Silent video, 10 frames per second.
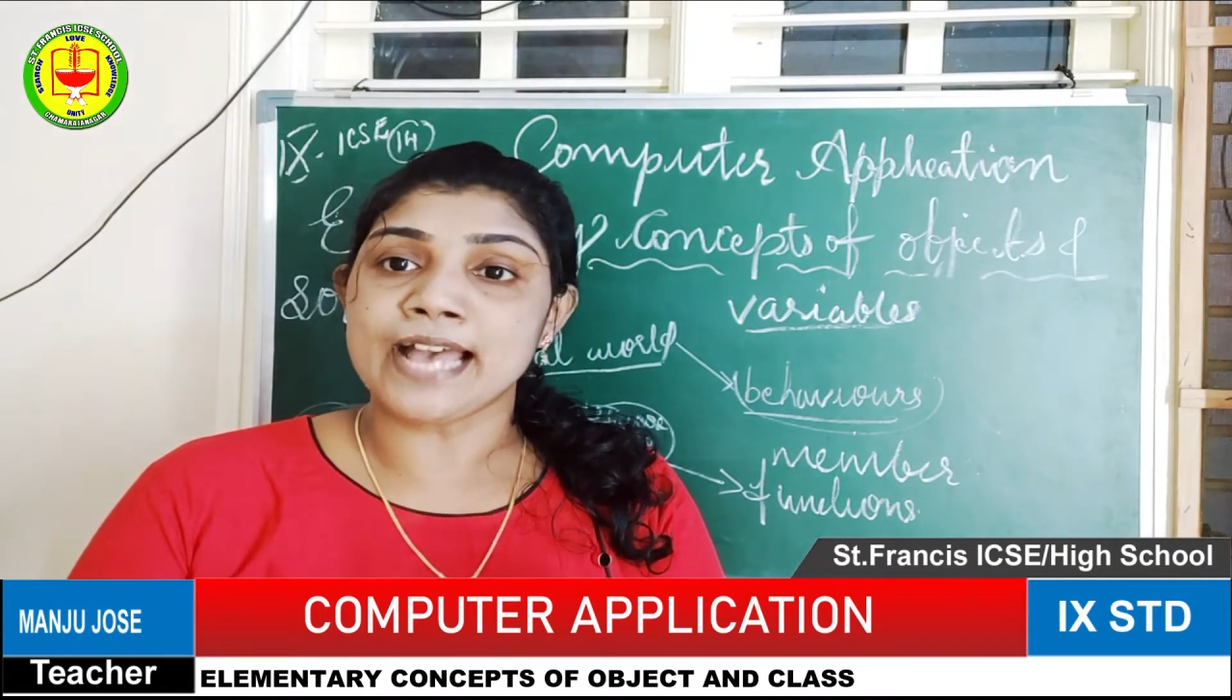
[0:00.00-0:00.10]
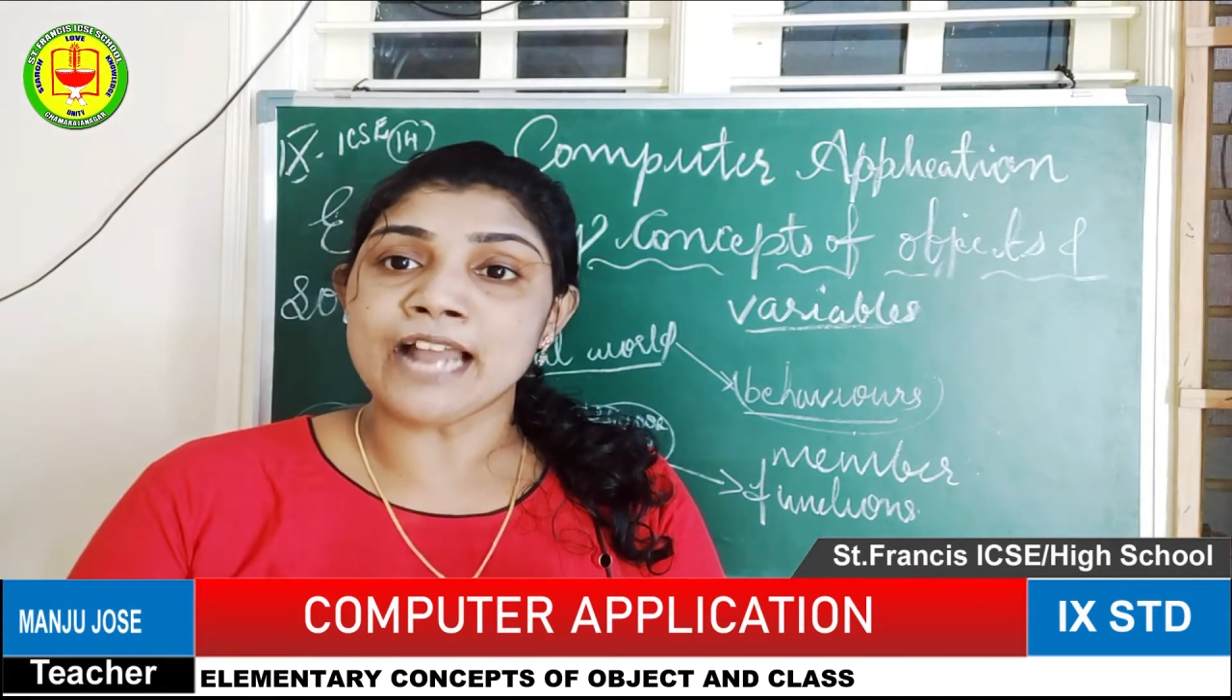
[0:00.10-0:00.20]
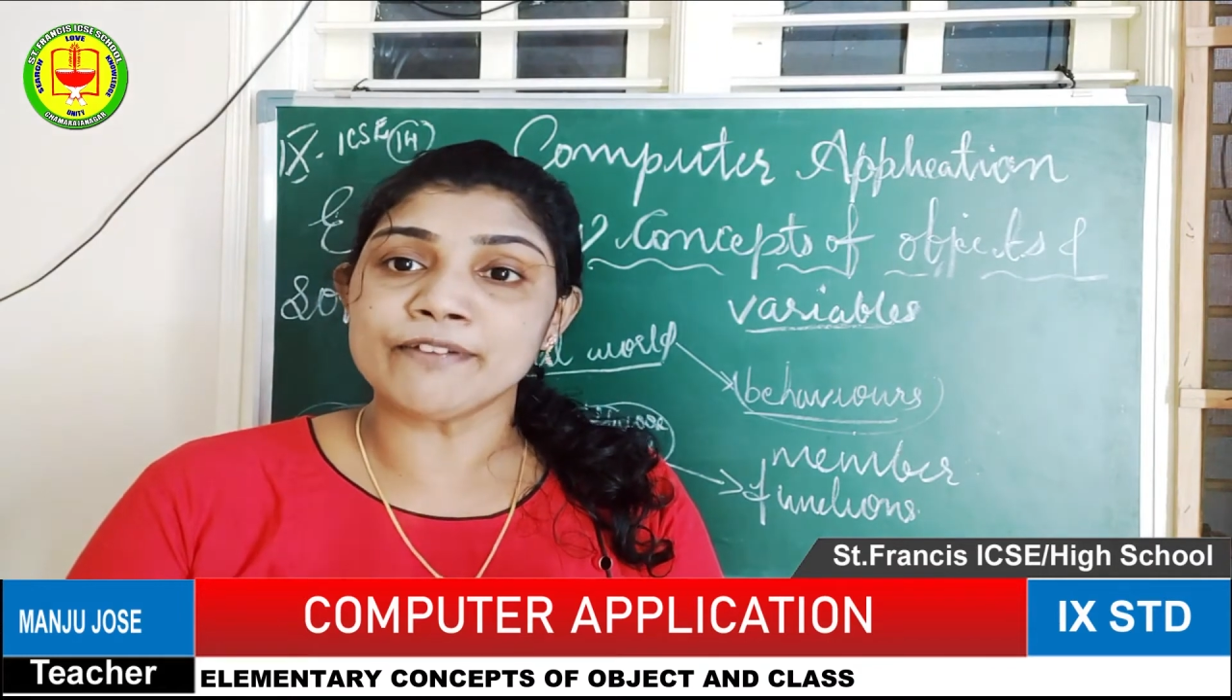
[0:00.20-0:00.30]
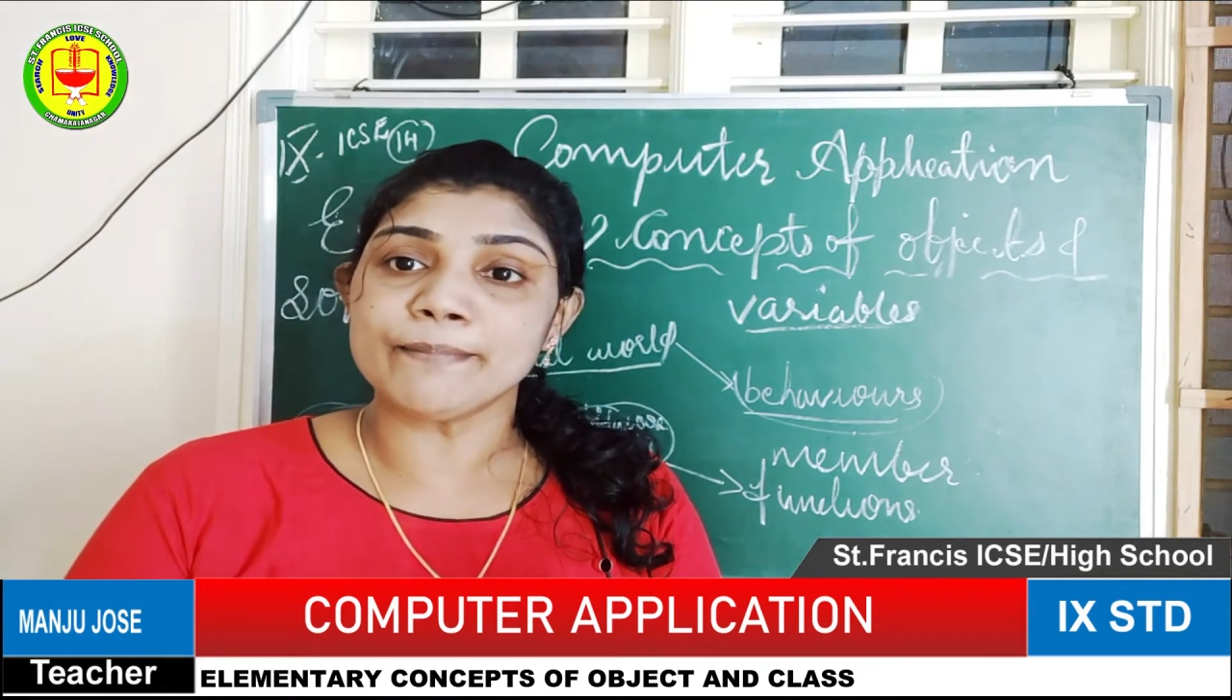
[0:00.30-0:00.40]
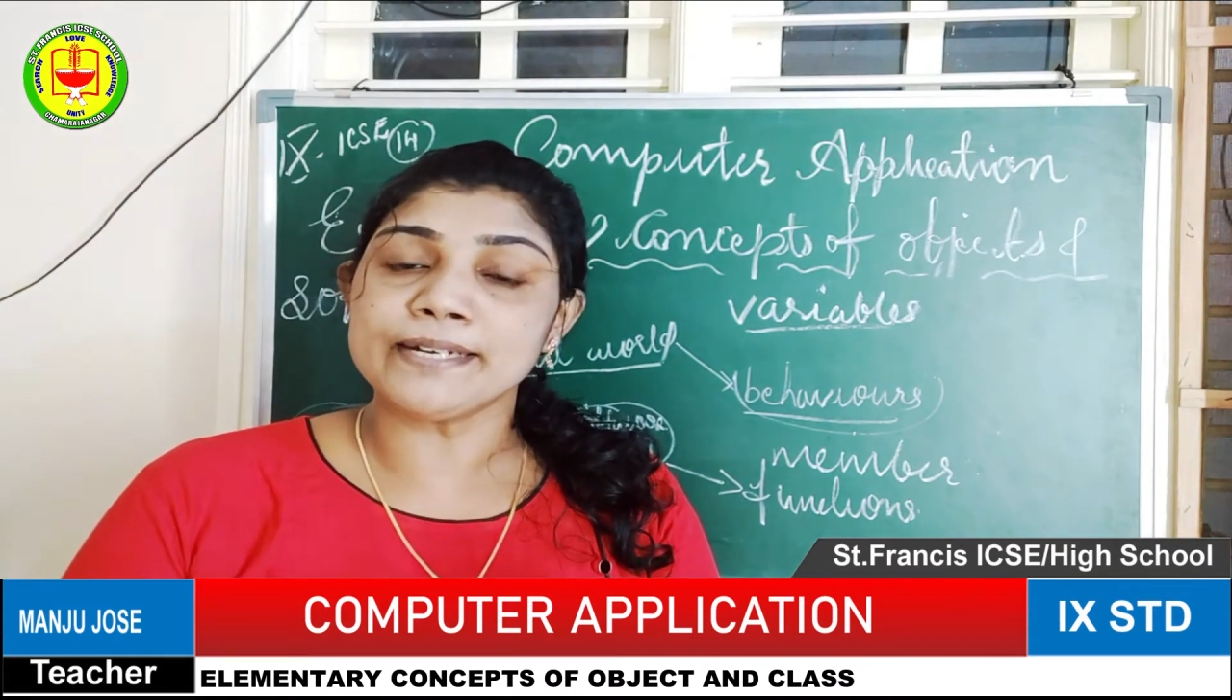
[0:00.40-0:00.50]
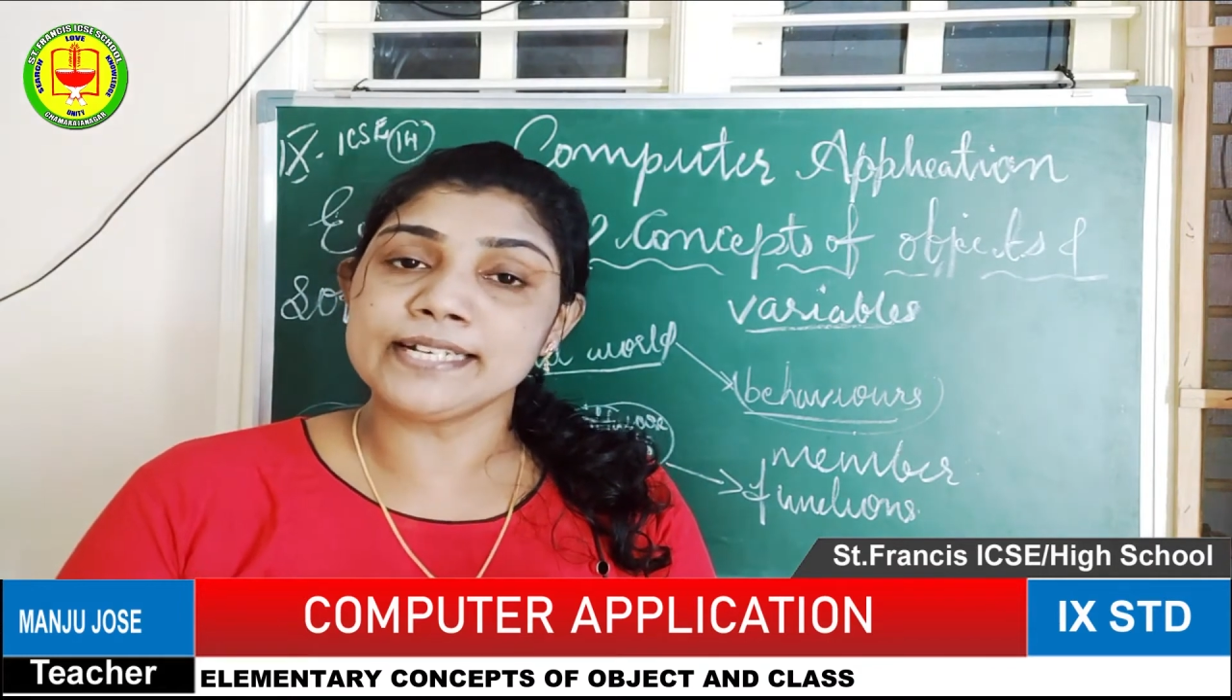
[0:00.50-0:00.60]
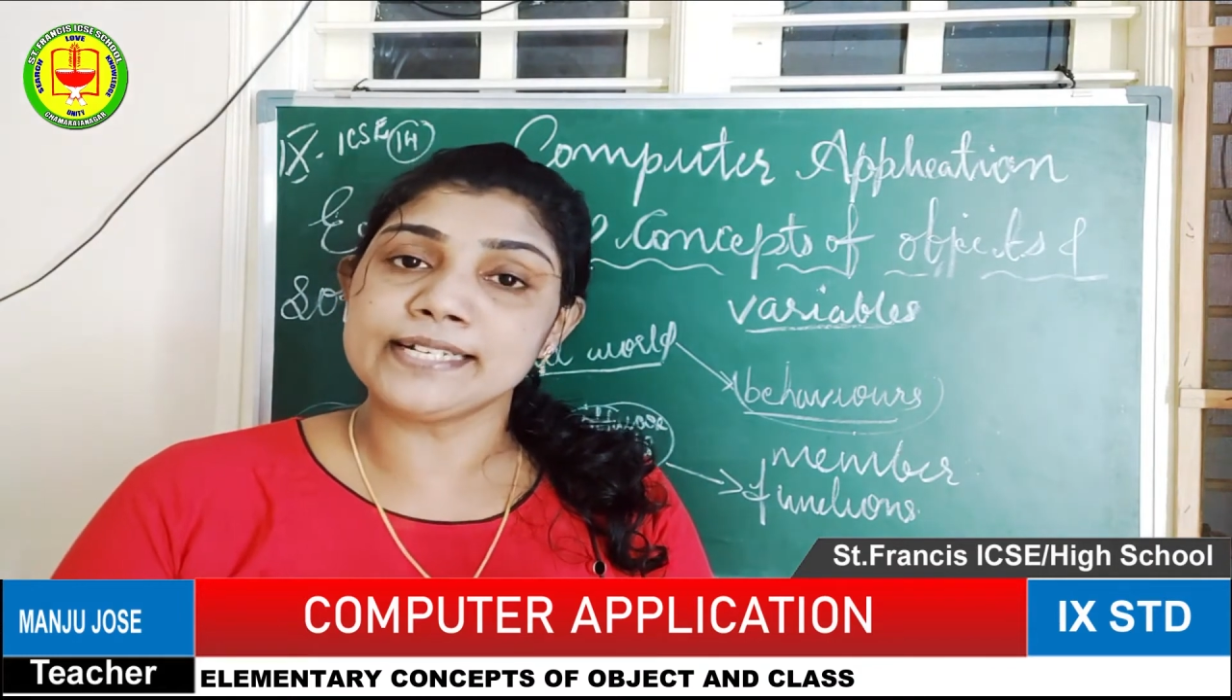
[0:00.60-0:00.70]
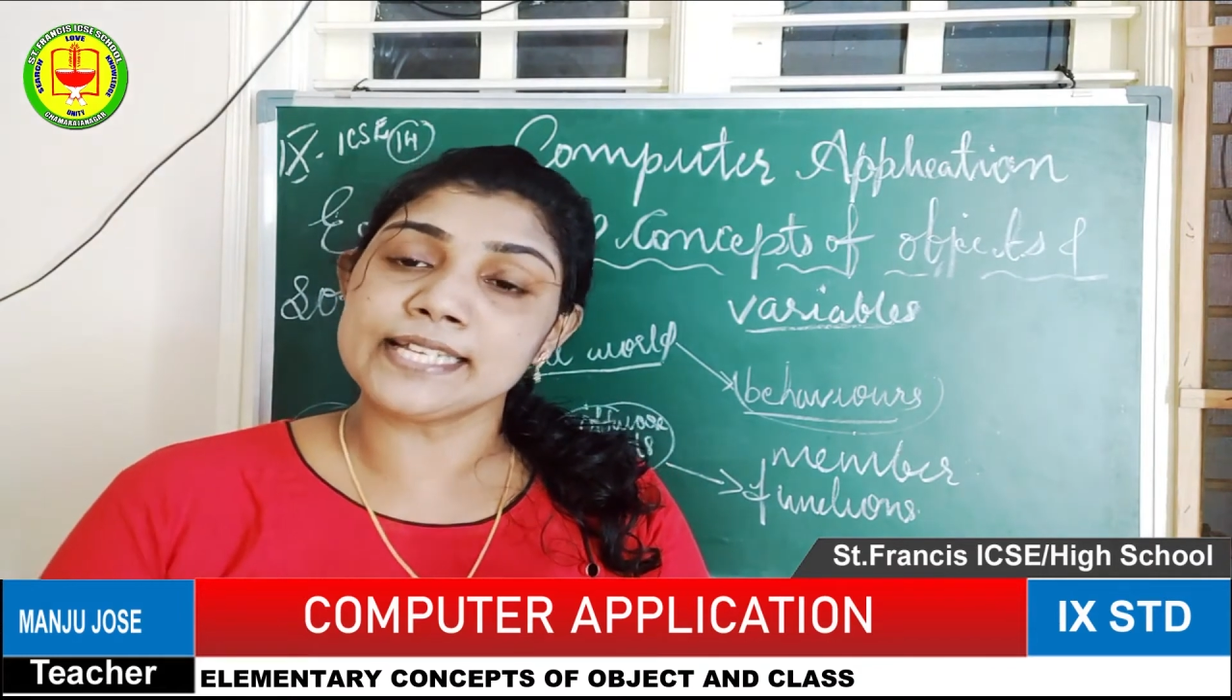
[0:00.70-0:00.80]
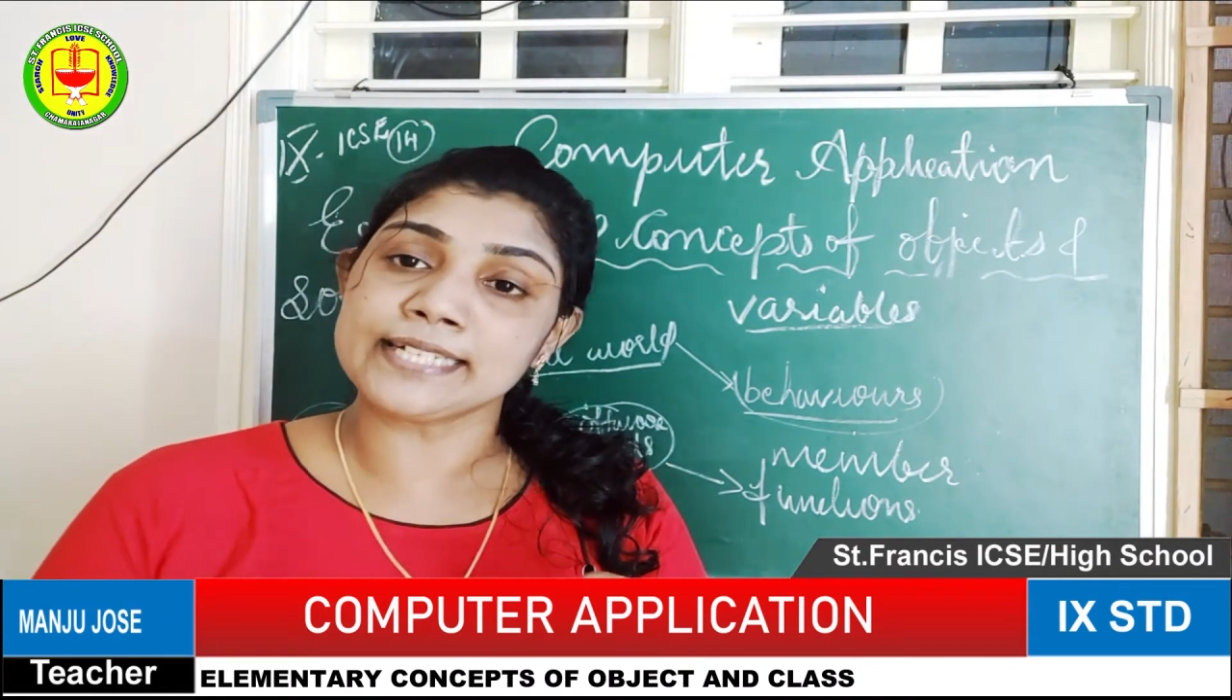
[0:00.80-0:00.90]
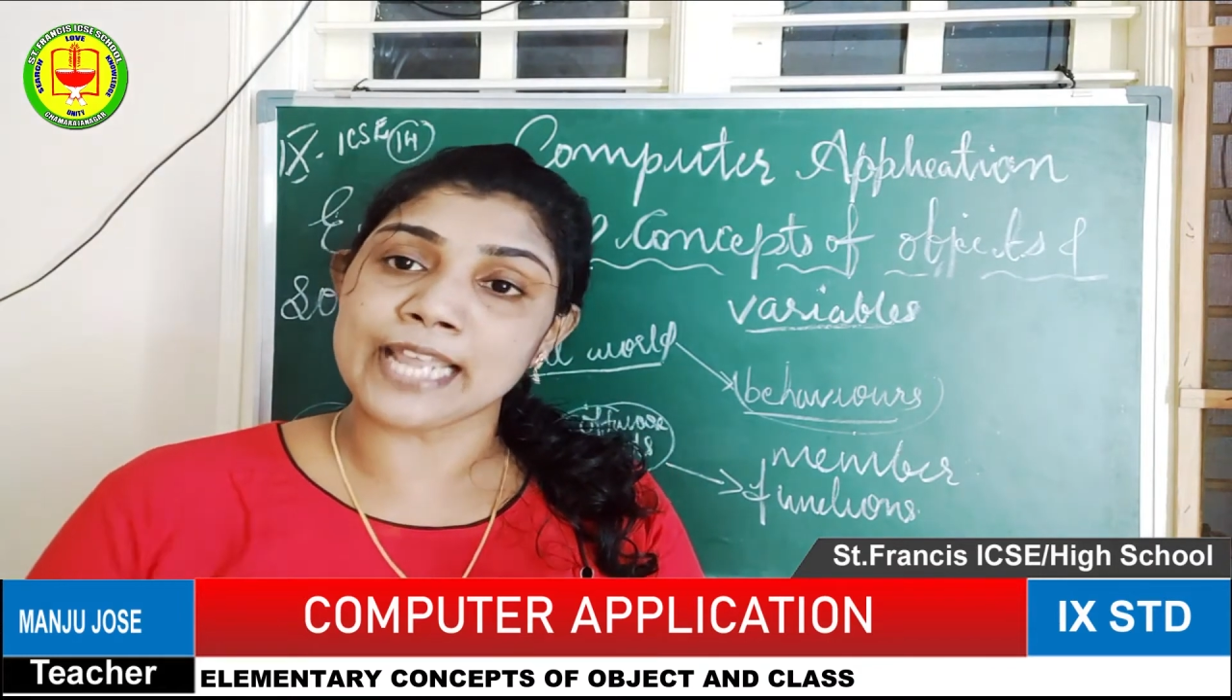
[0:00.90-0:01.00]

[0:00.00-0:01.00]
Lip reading: Alphabet, it is a